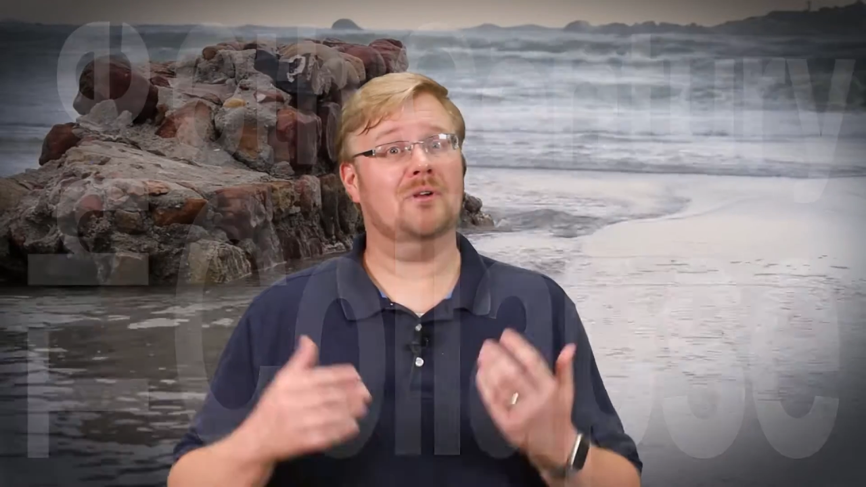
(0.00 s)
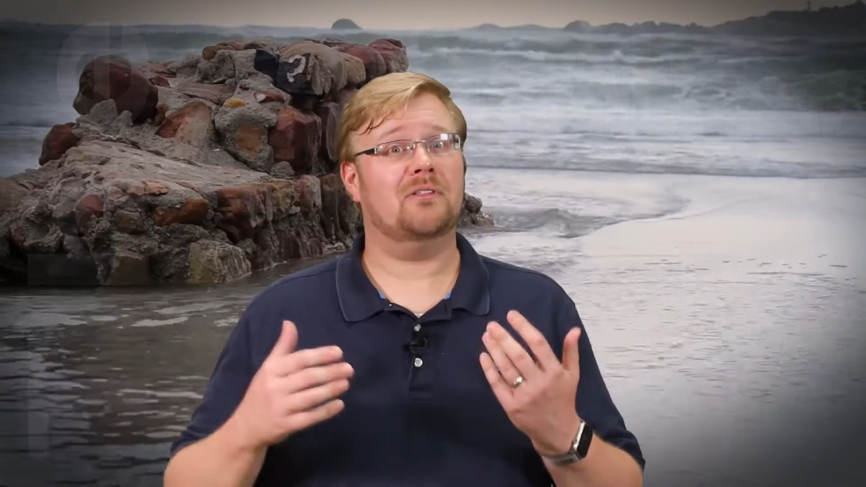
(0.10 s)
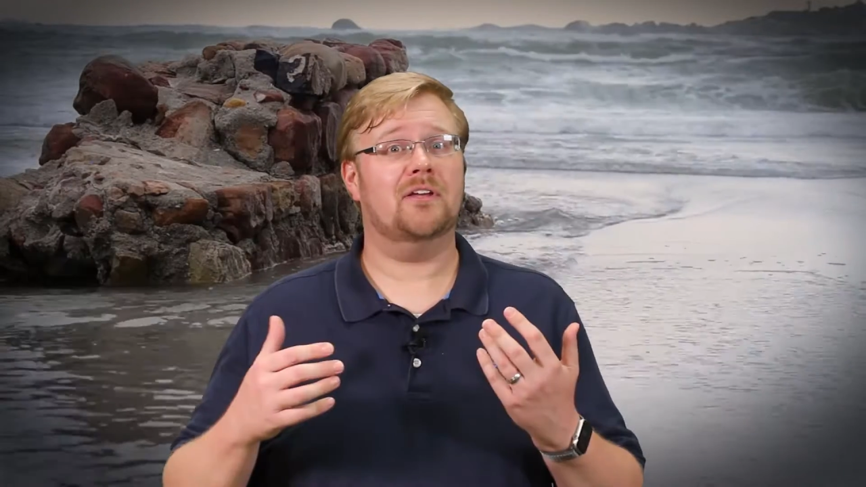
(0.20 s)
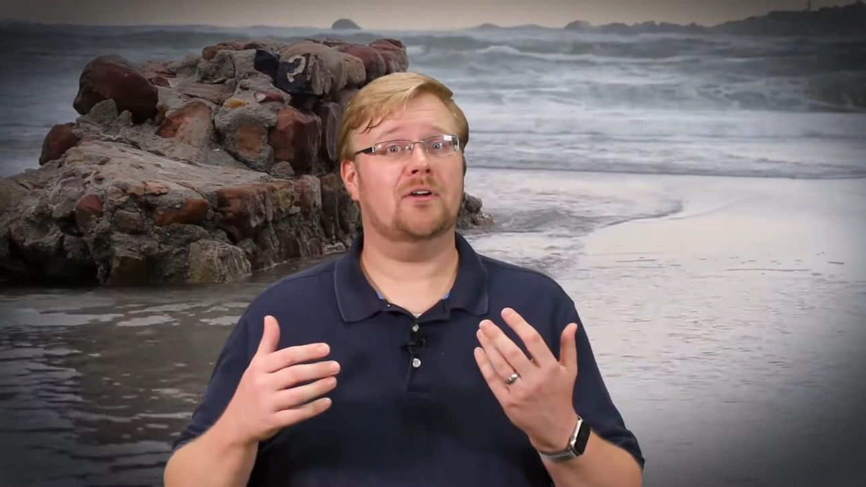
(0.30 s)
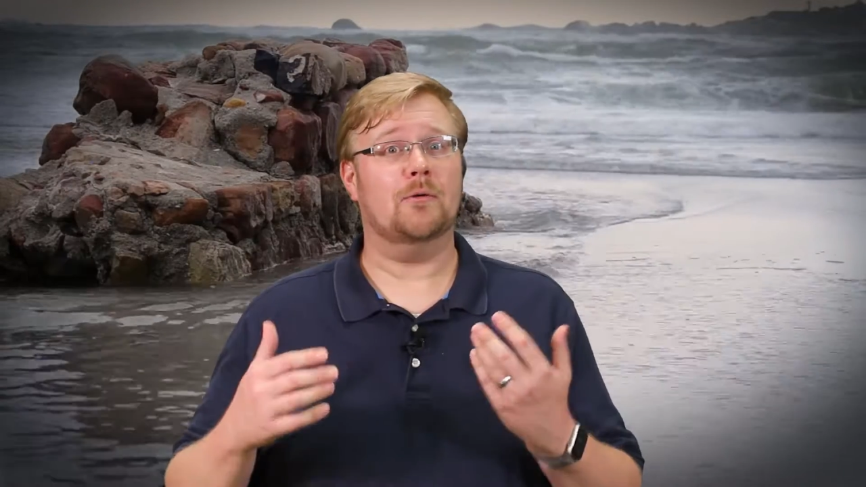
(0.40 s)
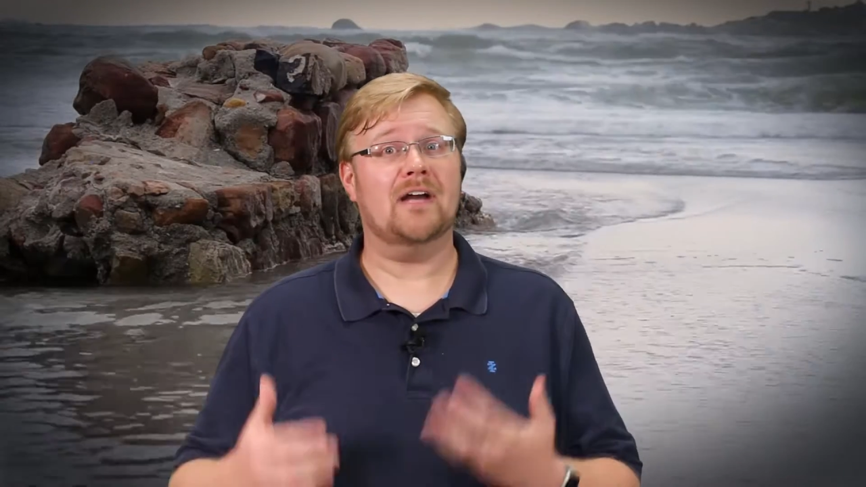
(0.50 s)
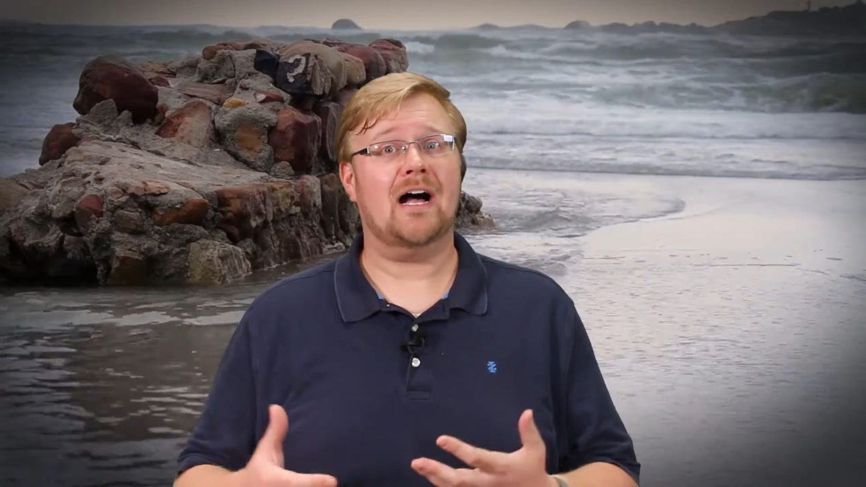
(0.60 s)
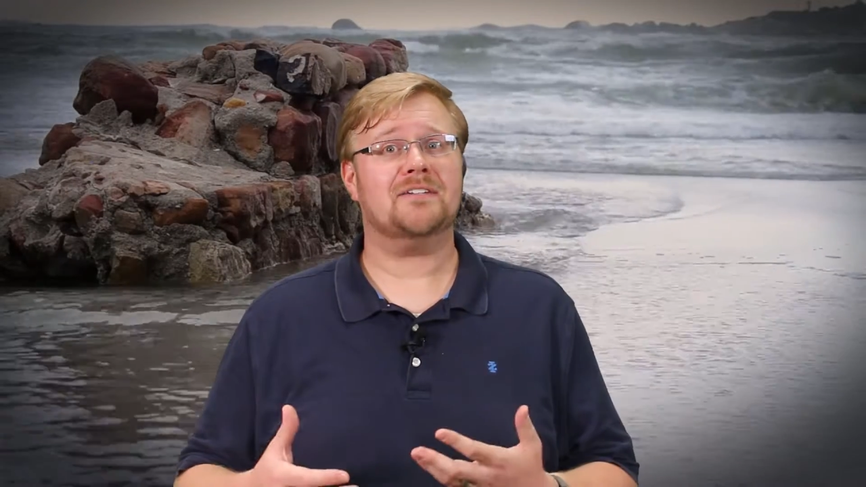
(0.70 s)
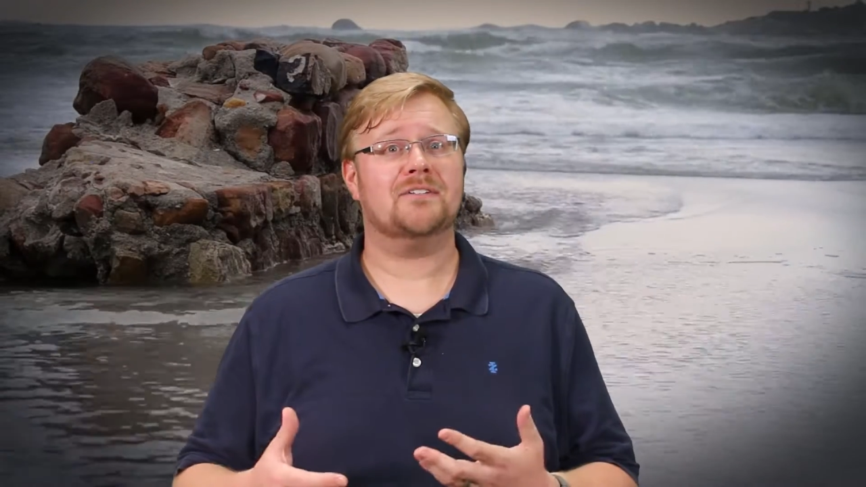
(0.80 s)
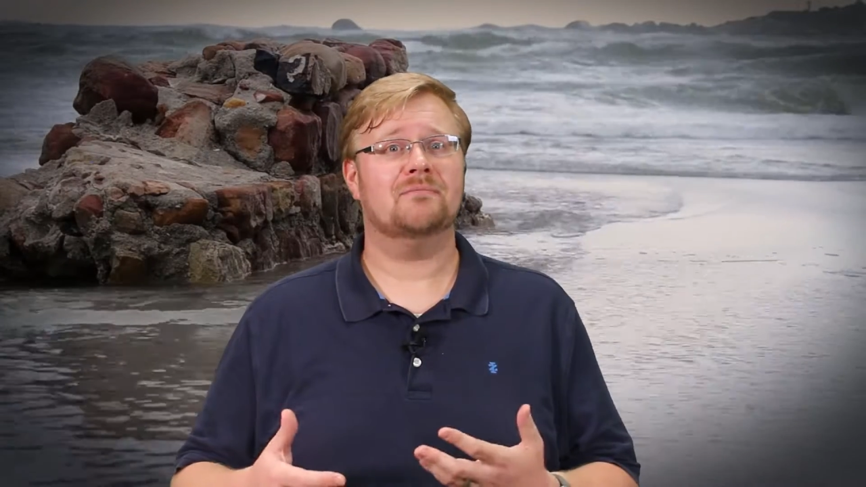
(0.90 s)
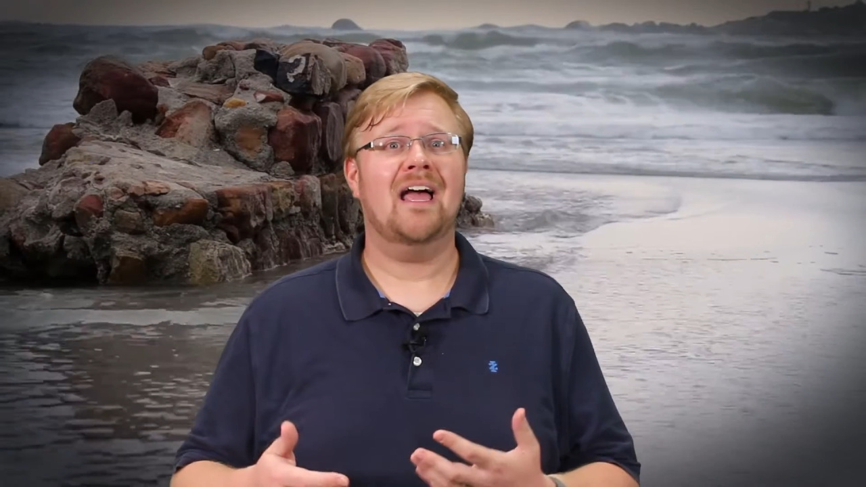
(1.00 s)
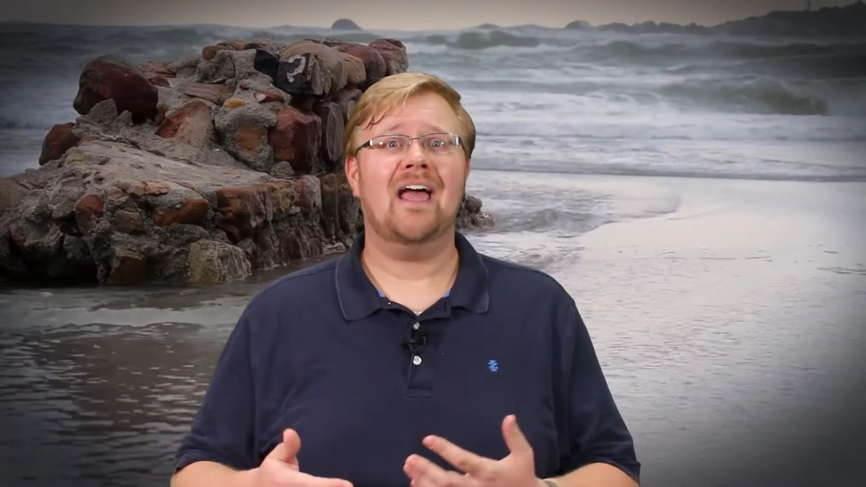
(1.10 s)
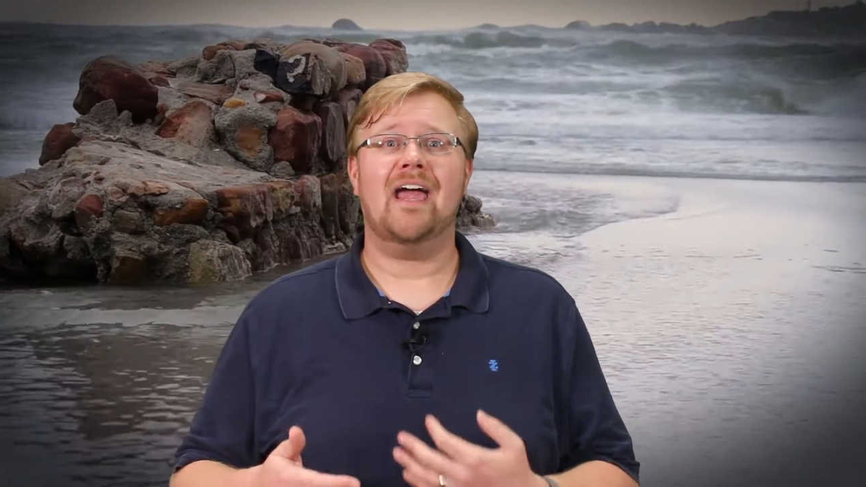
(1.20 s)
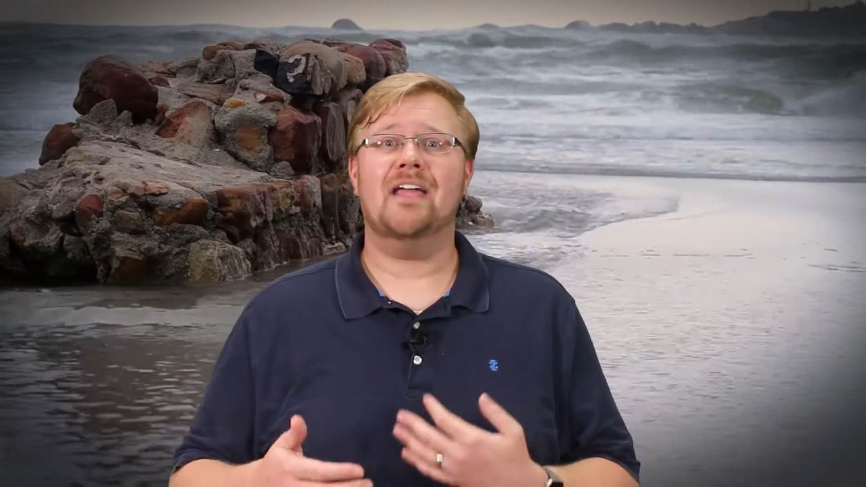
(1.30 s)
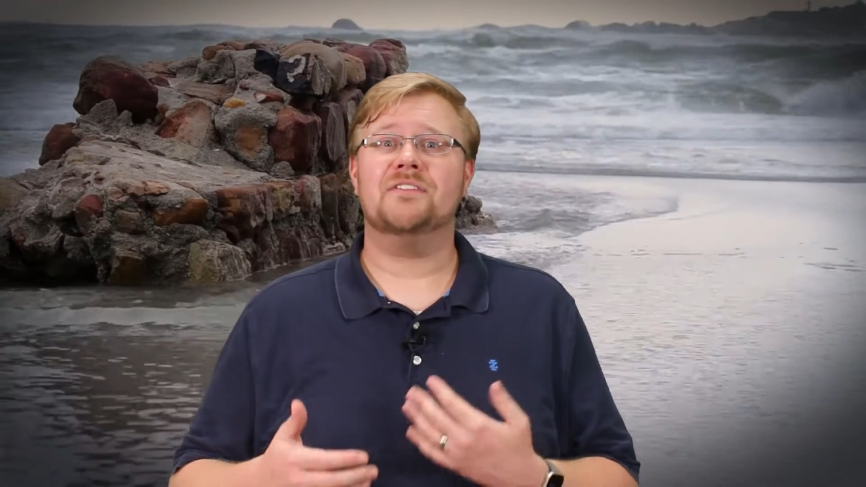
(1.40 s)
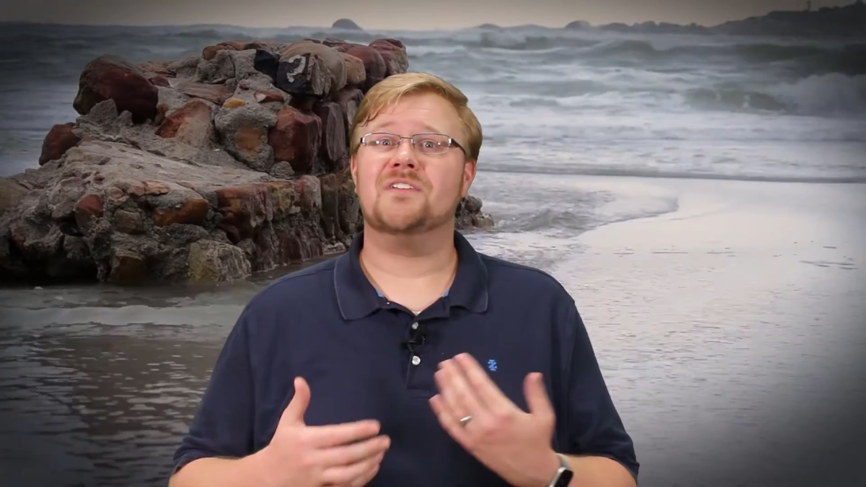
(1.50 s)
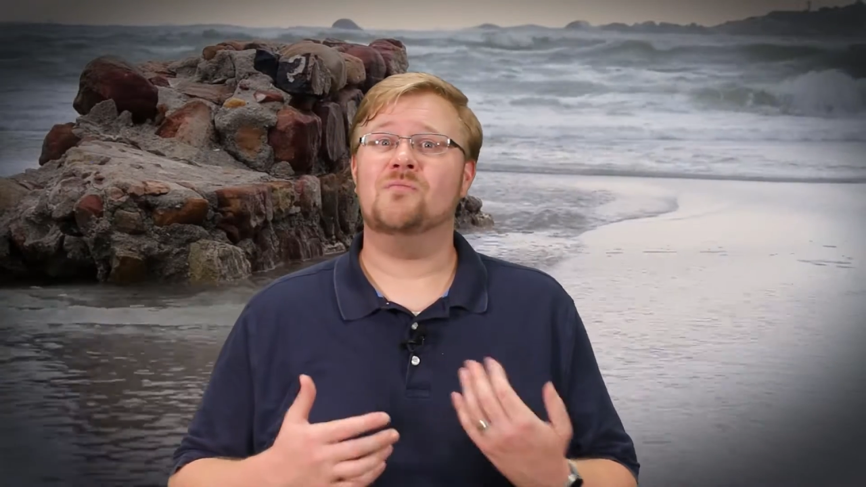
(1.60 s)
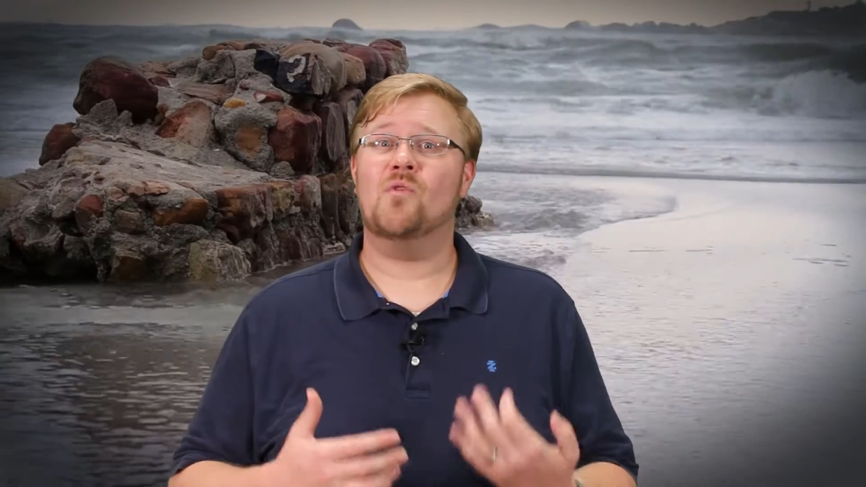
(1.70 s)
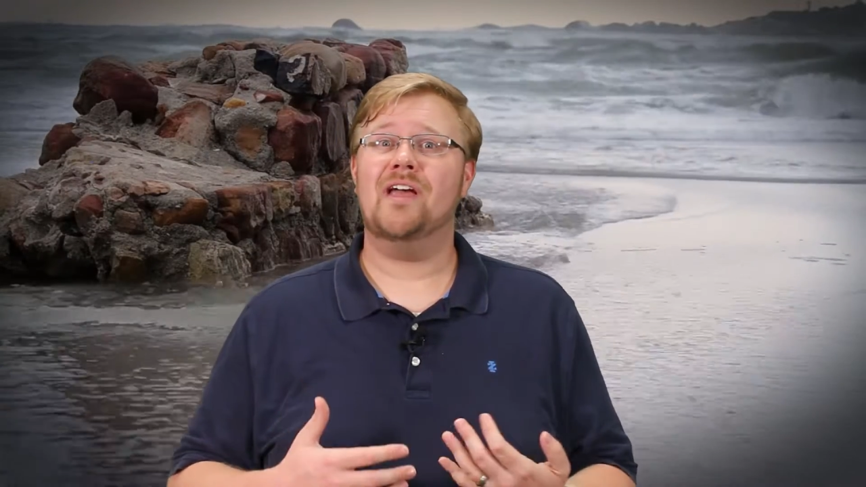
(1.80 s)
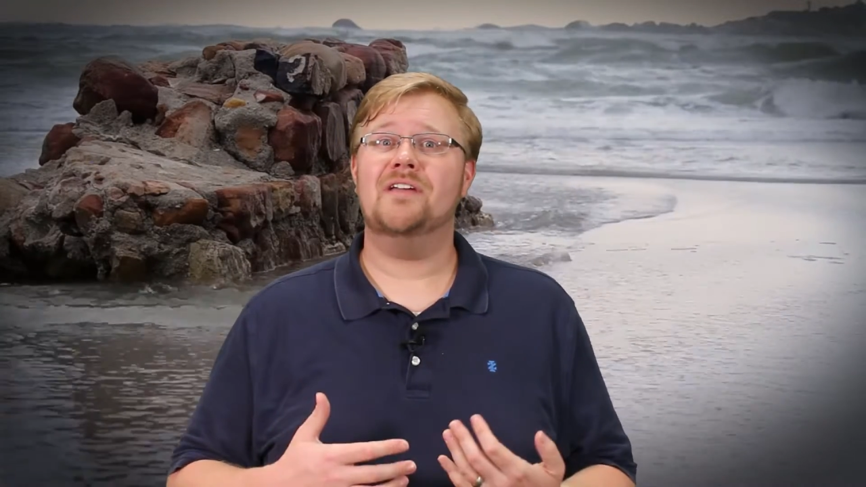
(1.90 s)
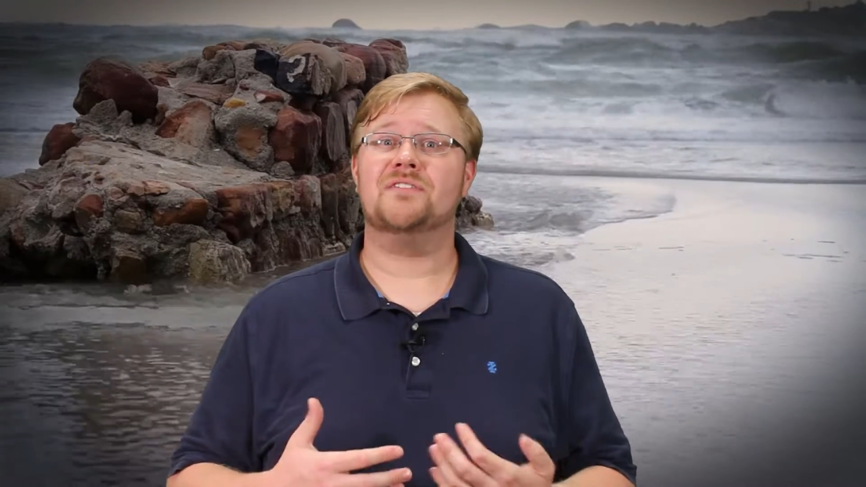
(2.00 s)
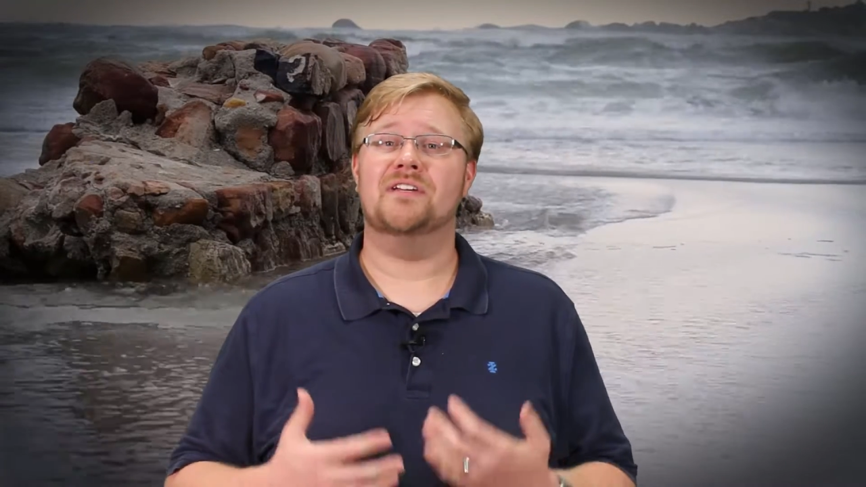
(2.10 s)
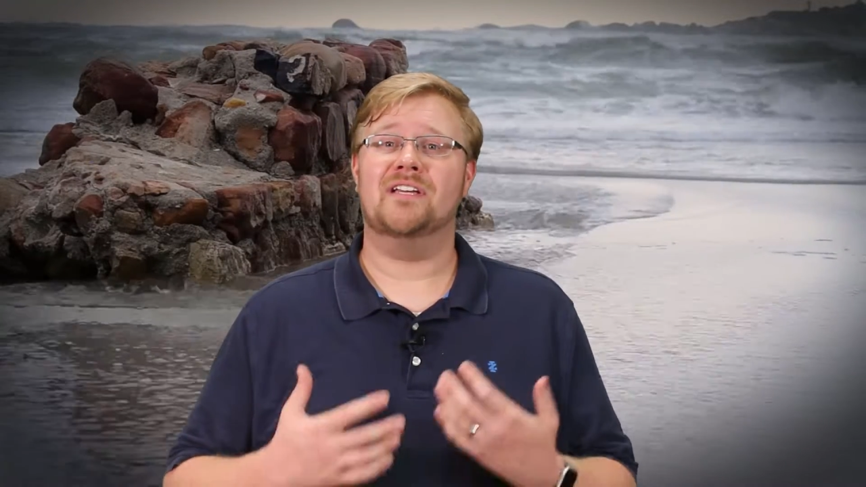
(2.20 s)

real thing or not, and some ways